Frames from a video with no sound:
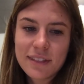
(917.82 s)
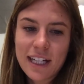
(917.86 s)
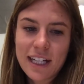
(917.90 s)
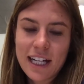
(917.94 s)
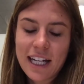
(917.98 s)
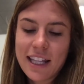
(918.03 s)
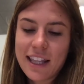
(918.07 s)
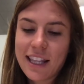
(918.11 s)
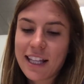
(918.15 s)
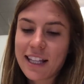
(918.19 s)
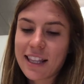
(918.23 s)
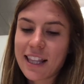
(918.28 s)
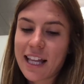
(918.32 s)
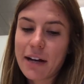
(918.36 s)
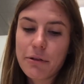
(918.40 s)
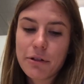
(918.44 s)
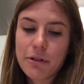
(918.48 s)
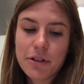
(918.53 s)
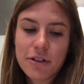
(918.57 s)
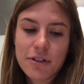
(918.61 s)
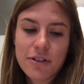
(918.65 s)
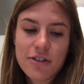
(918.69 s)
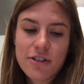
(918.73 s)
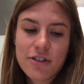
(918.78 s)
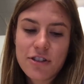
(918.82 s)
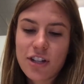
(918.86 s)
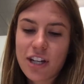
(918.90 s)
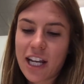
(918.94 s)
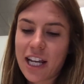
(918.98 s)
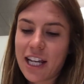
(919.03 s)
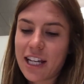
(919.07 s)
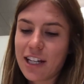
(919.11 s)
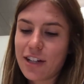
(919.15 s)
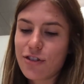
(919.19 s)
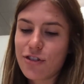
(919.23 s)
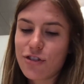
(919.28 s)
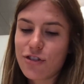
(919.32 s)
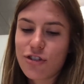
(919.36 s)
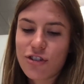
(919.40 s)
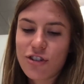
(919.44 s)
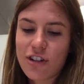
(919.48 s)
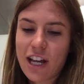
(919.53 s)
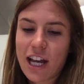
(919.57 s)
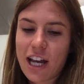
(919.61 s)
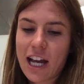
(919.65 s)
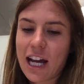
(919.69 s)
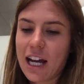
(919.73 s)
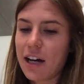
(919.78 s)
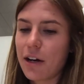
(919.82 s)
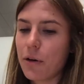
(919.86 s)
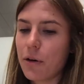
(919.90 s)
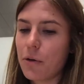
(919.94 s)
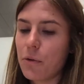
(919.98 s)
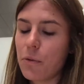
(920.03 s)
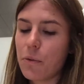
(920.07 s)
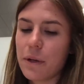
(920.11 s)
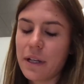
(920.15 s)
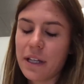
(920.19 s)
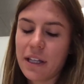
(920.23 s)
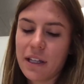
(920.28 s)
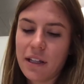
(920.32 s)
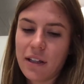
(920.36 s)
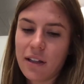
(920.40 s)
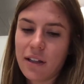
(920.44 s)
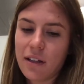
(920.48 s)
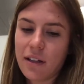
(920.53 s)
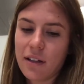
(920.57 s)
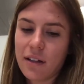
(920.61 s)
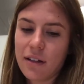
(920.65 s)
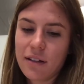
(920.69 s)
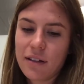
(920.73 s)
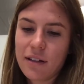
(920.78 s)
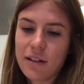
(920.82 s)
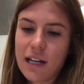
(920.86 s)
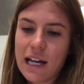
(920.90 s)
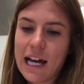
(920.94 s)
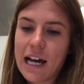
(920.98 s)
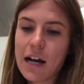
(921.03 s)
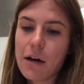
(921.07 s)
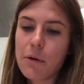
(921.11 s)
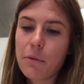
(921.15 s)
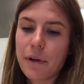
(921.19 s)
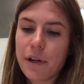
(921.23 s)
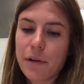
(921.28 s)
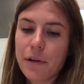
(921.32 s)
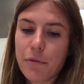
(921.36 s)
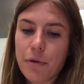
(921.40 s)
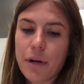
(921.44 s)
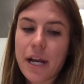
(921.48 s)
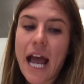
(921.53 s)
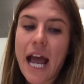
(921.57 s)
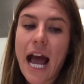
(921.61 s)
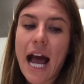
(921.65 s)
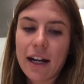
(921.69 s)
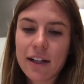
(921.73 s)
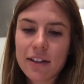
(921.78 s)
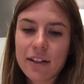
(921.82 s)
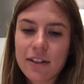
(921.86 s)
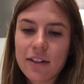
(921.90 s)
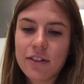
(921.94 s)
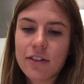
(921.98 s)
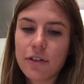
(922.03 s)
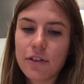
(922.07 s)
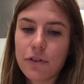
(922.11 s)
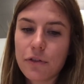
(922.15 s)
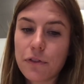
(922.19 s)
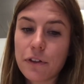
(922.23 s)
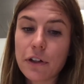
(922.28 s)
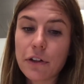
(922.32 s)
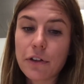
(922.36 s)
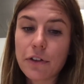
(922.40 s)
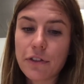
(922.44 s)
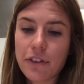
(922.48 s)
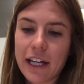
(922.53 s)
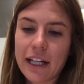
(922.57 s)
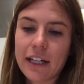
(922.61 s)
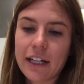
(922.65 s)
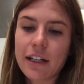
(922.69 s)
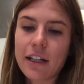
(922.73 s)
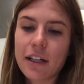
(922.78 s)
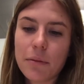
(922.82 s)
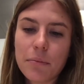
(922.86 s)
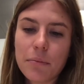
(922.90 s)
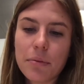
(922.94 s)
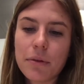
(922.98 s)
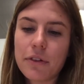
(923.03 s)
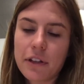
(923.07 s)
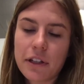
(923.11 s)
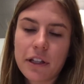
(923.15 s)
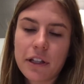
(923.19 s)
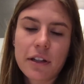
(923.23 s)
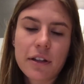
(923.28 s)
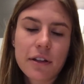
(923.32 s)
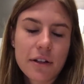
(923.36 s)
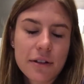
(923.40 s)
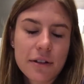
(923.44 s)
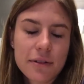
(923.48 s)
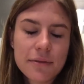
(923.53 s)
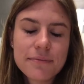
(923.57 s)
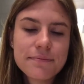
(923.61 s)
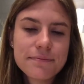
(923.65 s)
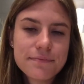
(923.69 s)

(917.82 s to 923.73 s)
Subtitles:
I think that would change how we react to field data in particular.